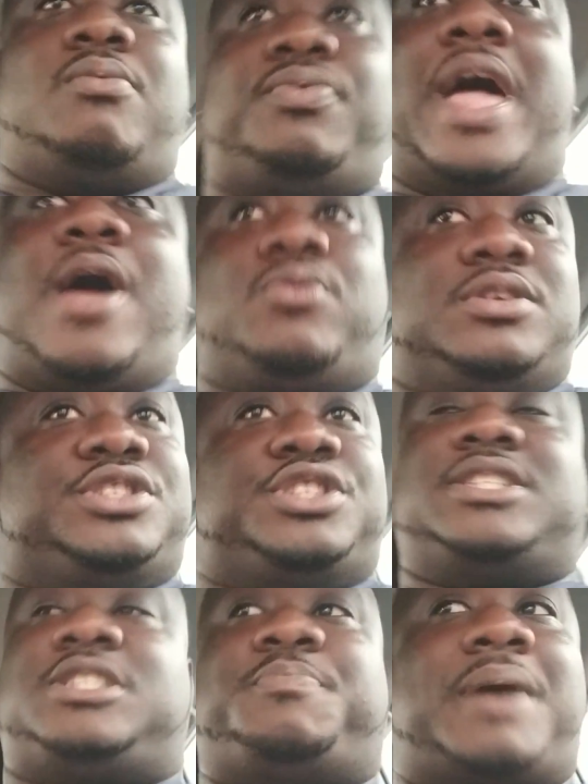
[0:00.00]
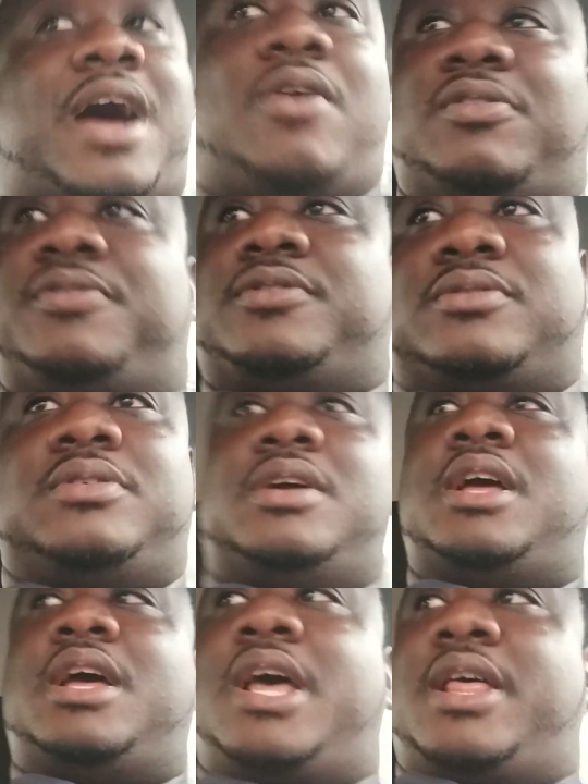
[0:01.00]
that we're just as powerful,
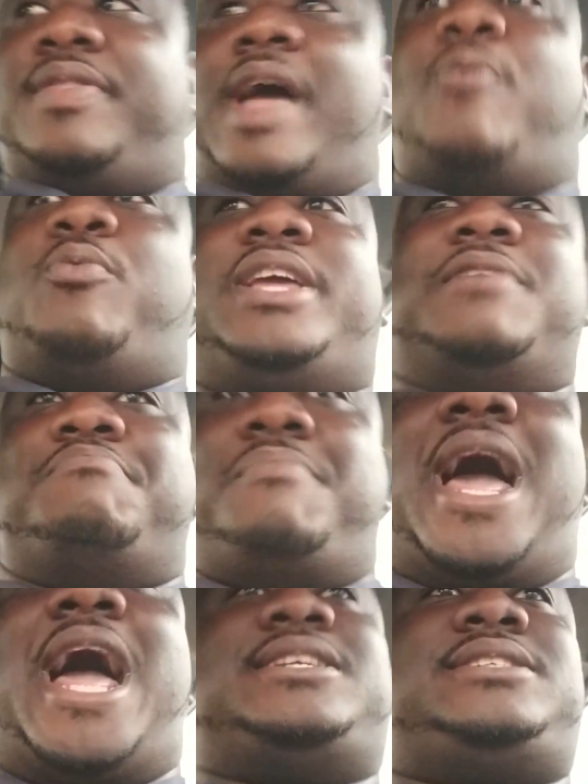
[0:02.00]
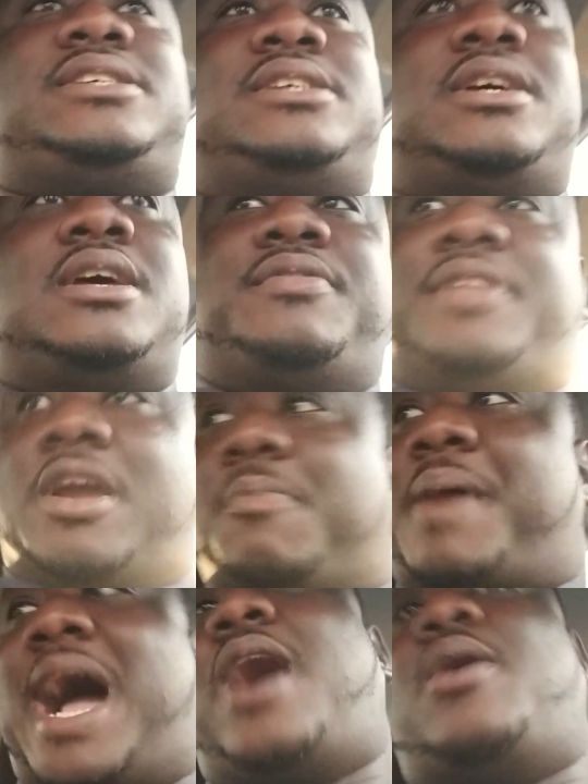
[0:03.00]
that we can match their
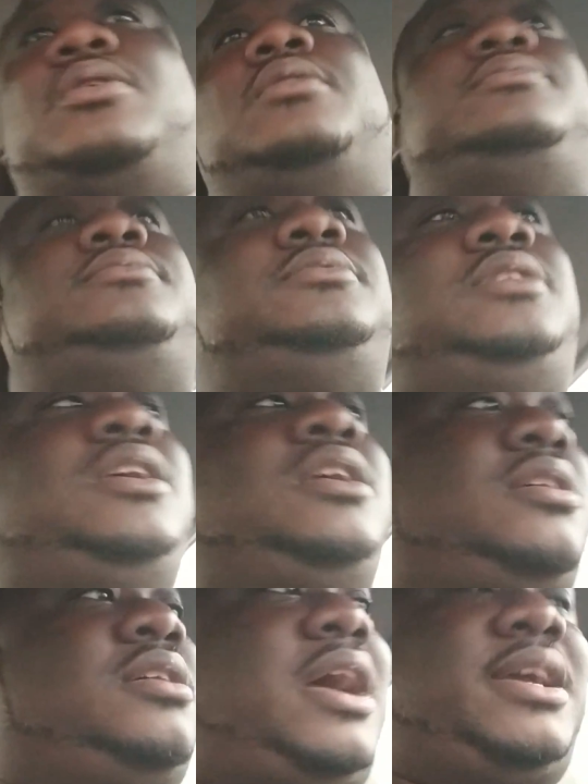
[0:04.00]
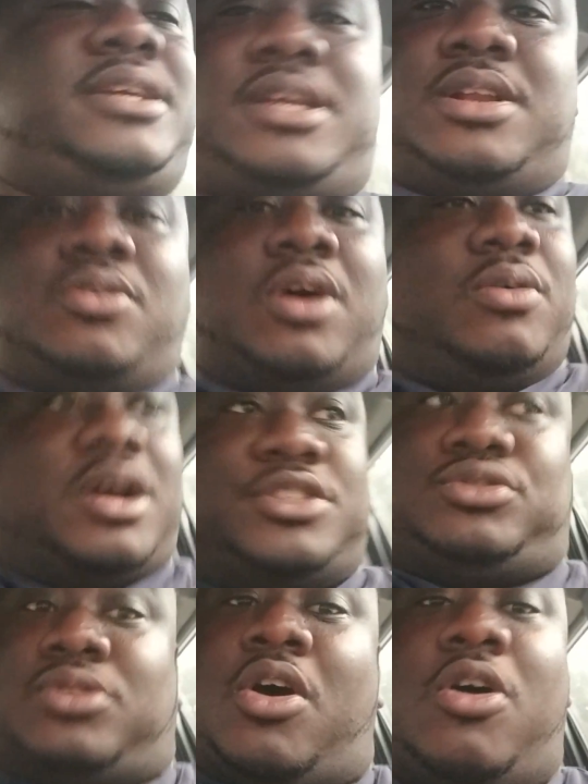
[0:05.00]
power. That, you know, a
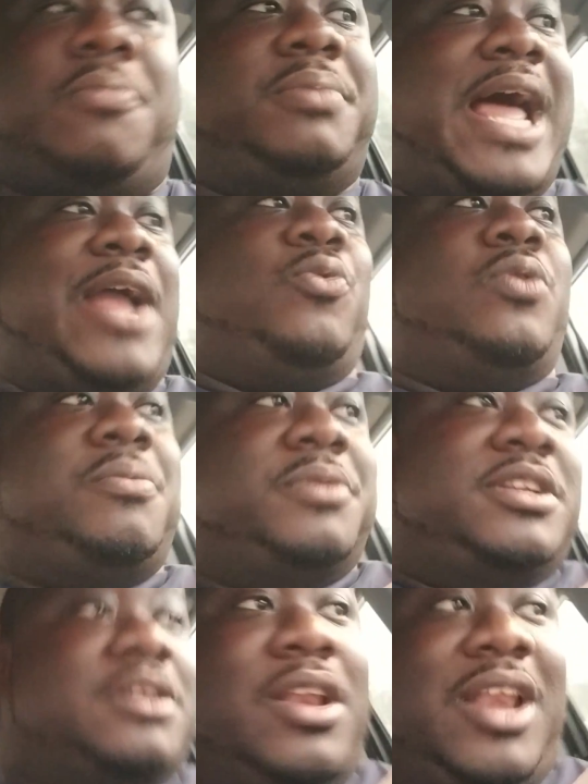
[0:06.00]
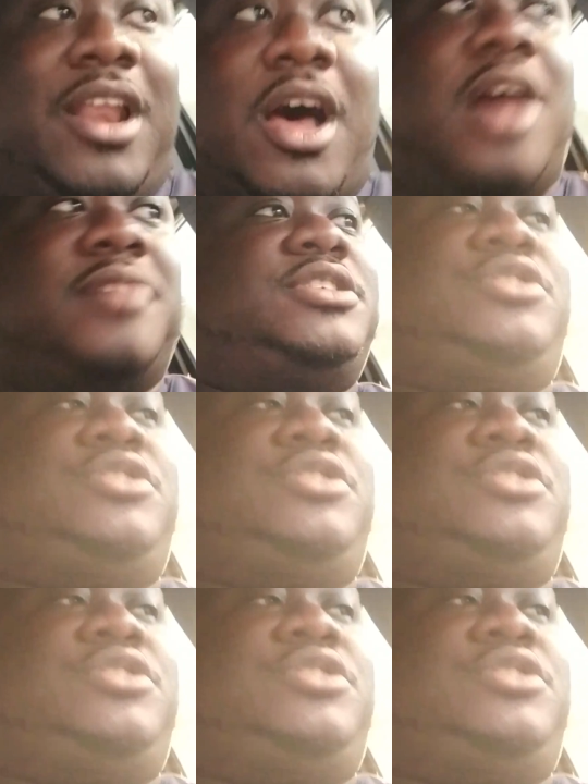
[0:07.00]
strong black woman loves a